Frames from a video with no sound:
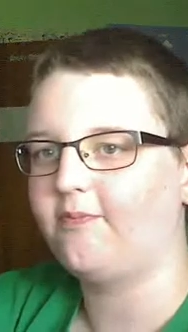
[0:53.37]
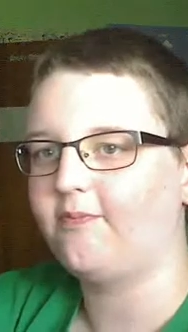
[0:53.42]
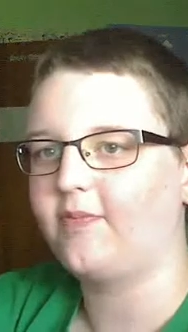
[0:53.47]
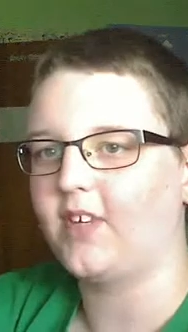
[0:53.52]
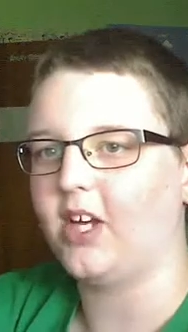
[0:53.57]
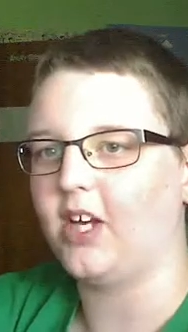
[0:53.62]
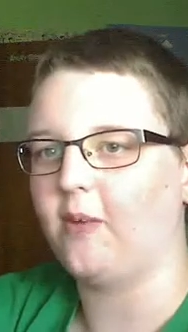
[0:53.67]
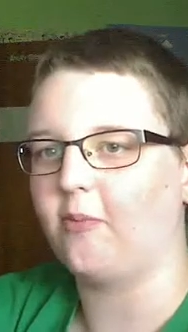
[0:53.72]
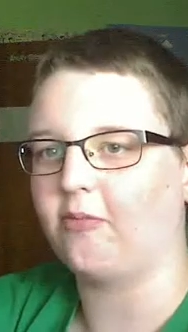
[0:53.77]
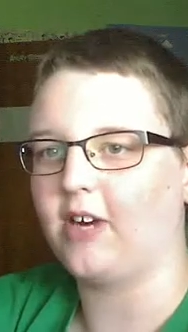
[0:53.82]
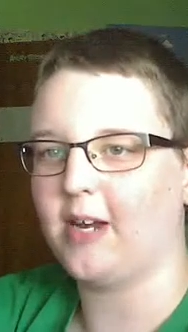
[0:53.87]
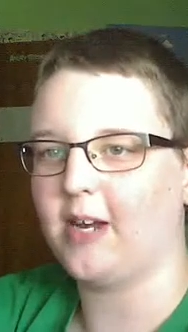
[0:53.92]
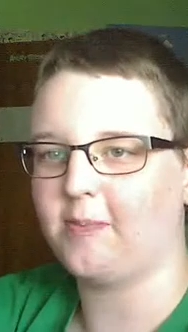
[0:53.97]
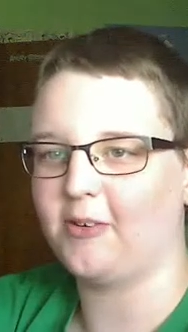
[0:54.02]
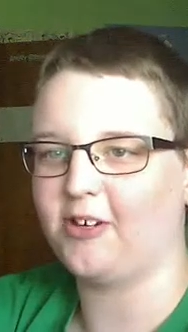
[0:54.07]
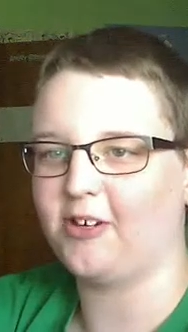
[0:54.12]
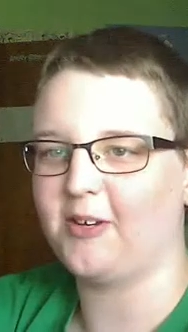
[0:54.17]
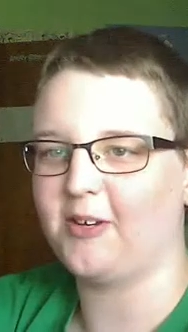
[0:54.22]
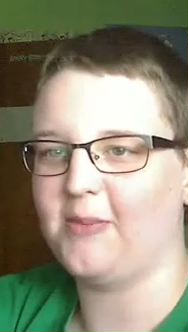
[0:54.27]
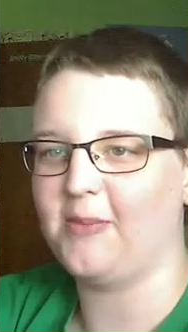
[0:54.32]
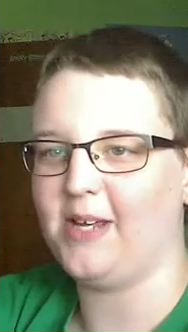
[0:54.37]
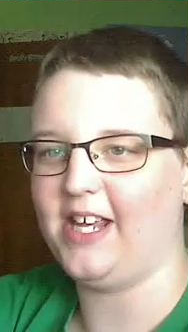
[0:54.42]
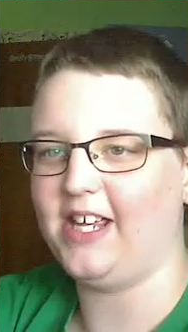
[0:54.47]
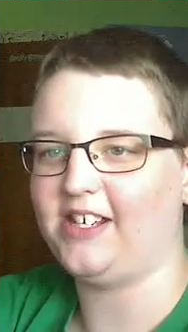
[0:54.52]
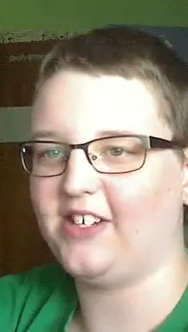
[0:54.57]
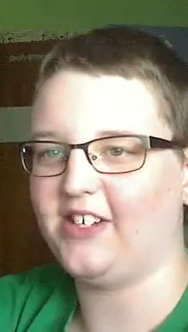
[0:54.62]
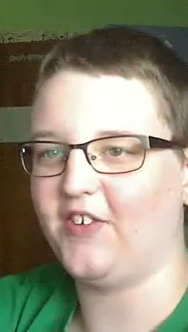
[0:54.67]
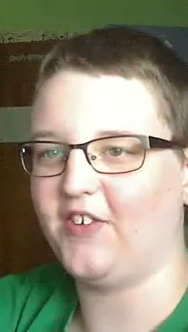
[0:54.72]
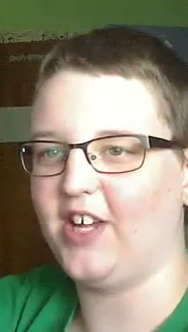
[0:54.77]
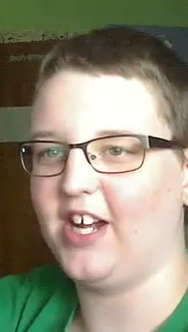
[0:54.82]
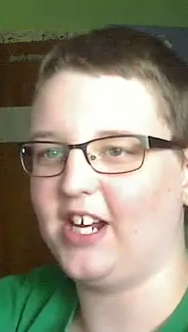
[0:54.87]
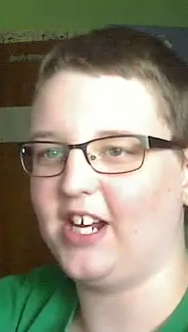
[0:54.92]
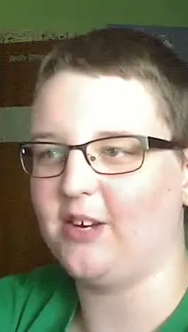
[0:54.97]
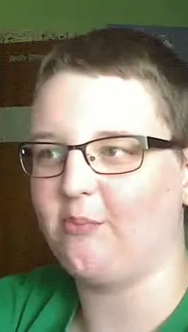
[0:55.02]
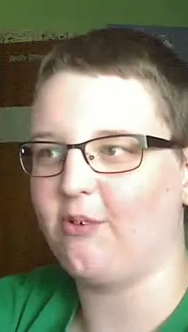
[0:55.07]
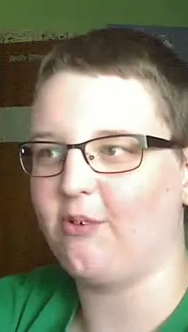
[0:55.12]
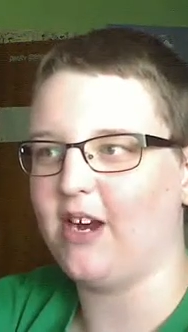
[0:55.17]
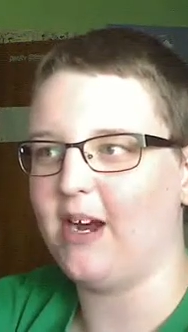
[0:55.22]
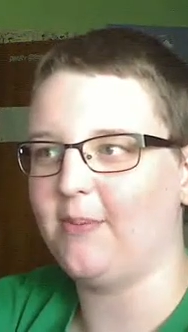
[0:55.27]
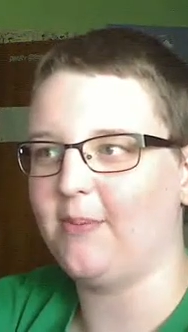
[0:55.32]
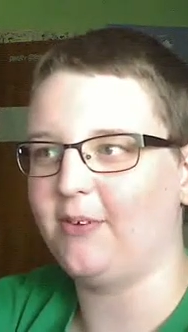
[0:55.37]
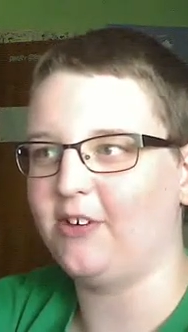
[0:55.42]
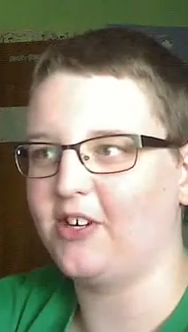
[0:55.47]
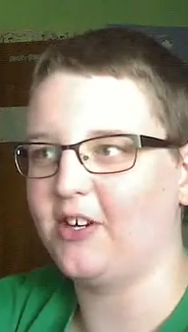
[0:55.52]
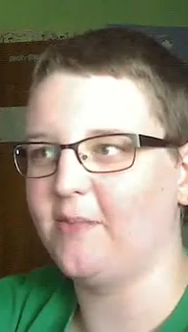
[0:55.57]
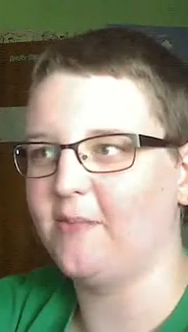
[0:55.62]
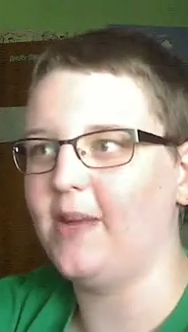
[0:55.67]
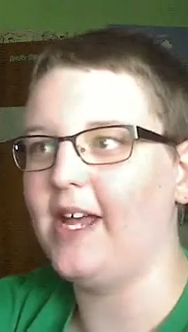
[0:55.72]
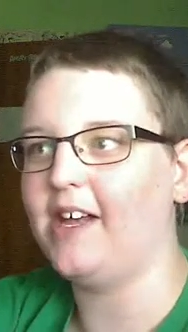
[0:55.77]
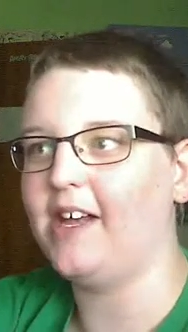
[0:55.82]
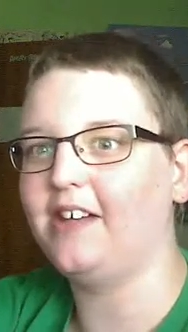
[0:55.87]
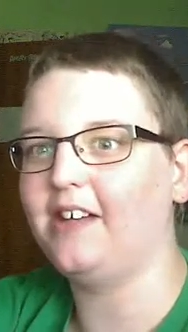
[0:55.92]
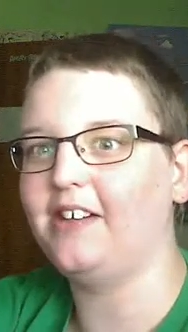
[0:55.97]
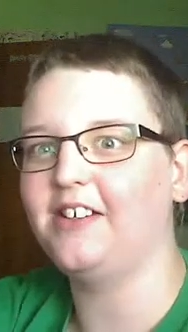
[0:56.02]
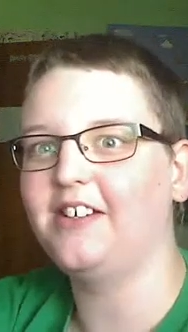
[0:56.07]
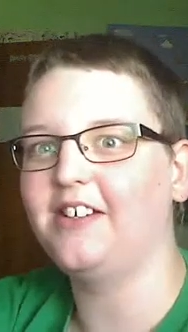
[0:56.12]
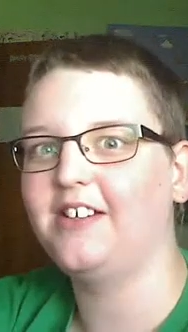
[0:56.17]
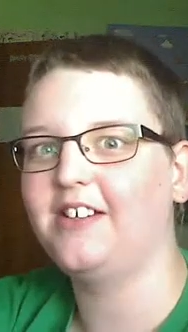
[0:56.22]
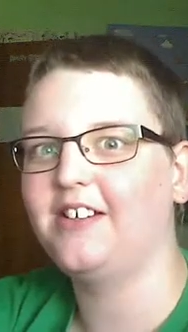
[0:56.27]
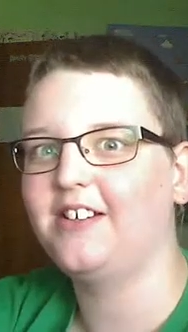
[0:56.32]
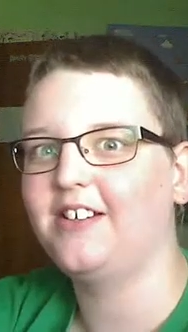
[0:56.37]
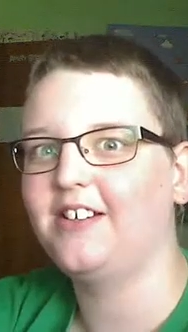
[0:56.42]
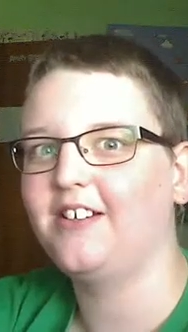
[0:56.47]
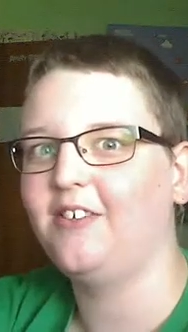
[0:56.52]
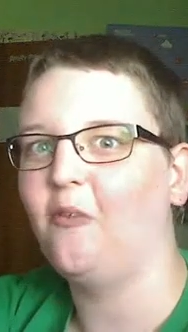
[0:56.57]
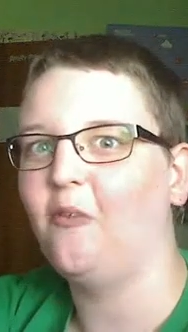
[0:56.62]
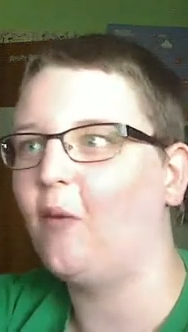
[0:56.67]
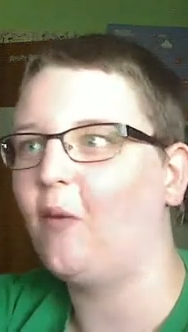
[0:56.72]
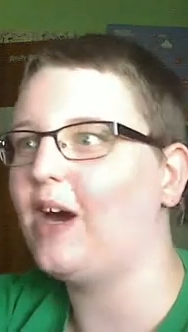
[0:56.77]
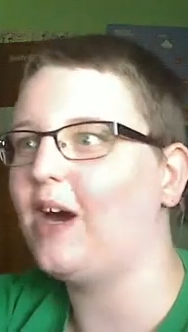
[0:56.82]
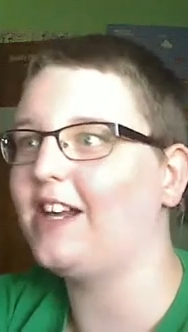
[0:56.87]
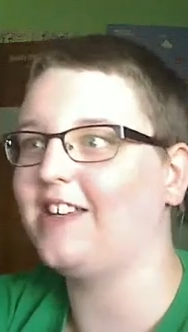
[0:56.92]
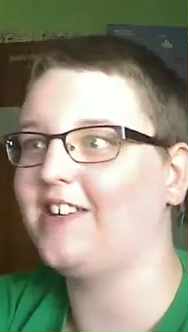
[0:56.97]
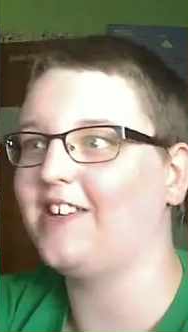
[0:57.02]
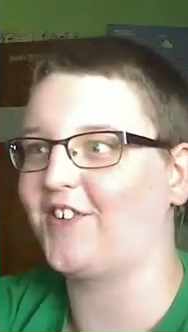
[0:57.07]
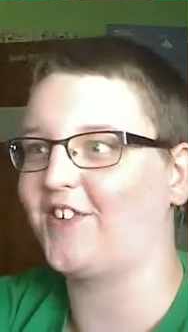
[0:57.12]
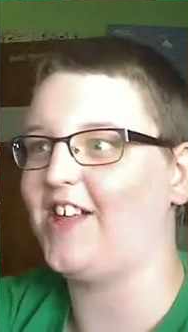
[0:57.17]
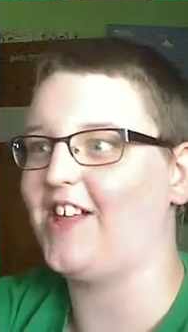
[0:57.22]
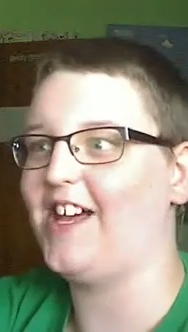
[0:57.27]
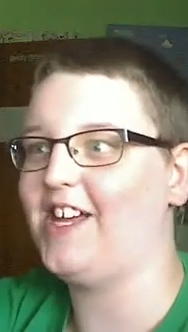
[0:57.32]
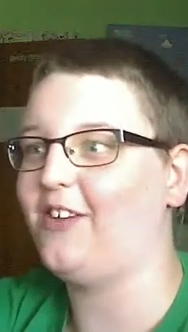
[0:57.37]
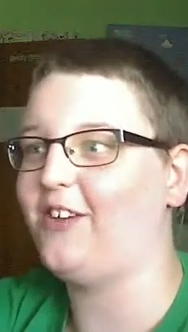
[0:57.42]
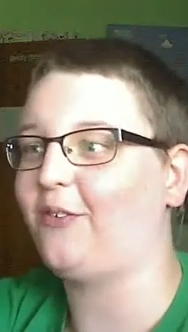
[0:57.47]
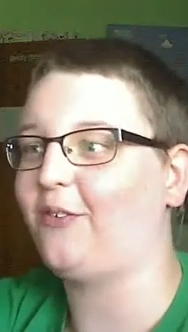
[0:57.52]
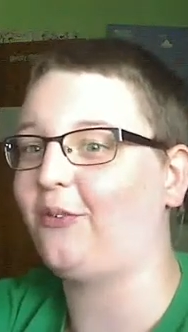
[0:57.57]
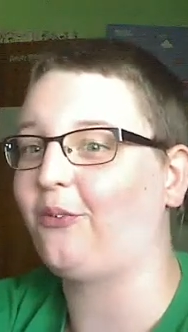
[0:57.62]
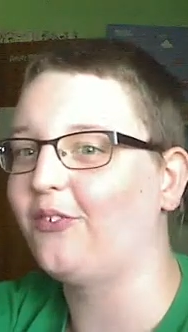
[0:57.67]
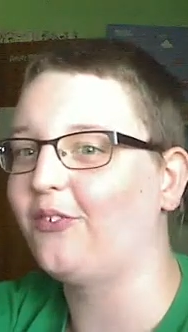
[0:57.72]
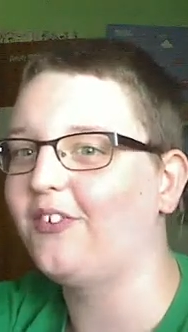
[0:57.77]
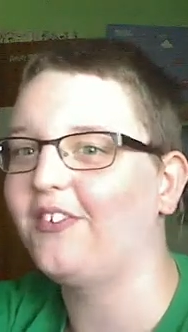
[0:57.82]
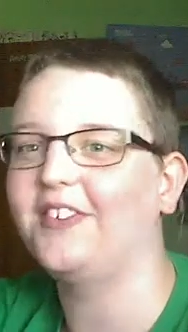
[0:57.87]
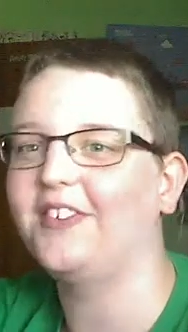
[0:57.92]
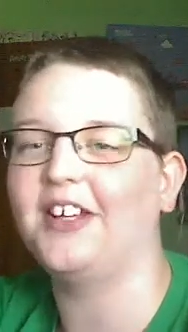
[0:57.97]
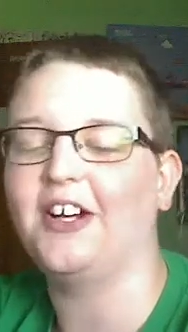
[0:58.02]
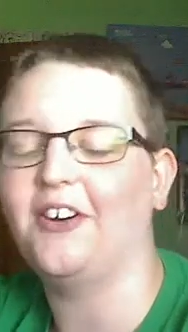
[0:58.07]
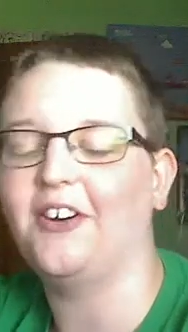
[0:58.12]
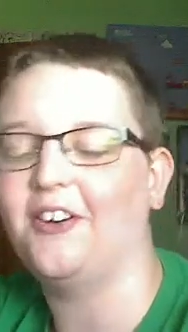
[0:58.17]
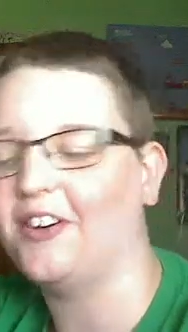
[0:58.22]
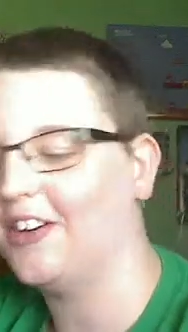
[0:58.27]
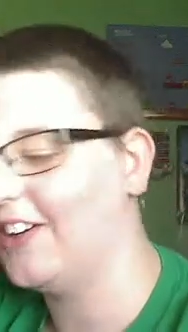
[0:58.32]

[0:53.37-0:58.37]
A proper command is not a proper command? What is life? No.